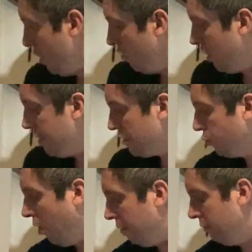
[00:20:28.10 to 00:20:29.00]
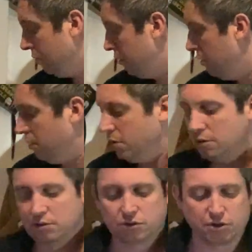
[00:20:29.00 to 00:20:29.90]
Right, this one,
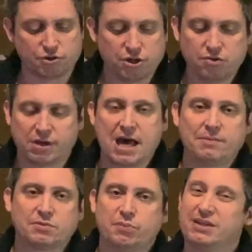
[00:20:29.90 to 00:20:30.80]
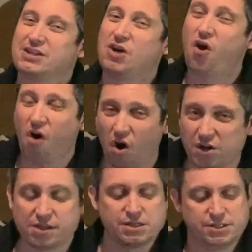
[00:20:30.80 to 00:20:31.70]
it's kind of 2 games, but they're
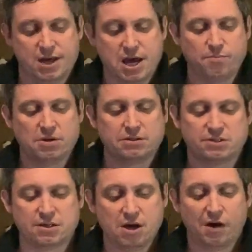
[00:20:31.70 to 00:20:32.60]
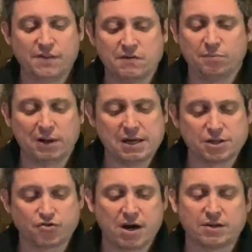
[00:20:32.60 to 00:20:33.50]
kind of the same. And I've never played
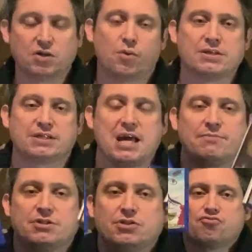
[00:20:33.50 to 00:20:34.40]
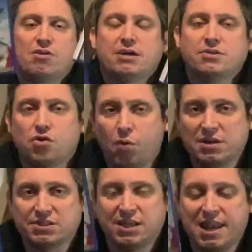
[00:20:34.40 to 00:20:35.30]
a Dragon Quest game. This Dragon
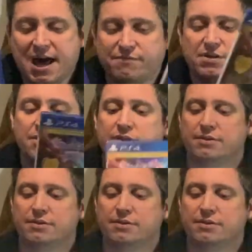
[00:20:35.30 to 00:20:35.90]
Quest 11.